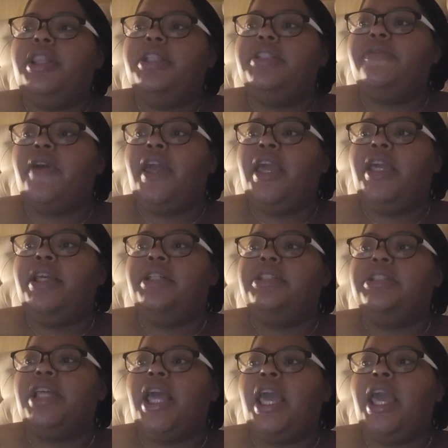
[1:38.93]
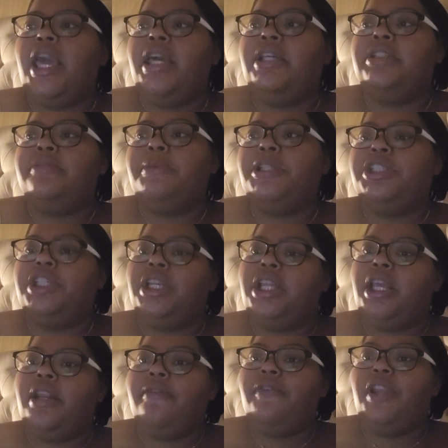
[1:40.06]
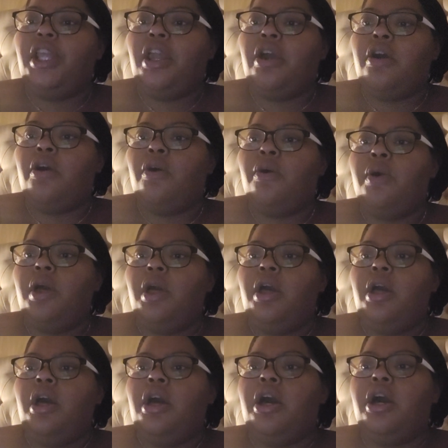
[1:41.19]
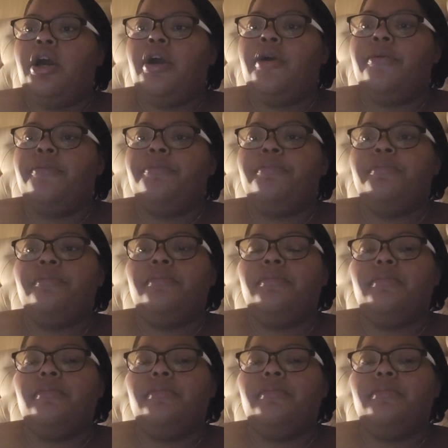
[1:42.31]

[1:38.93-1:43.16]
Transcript: this phase, as mentioned in the video, um,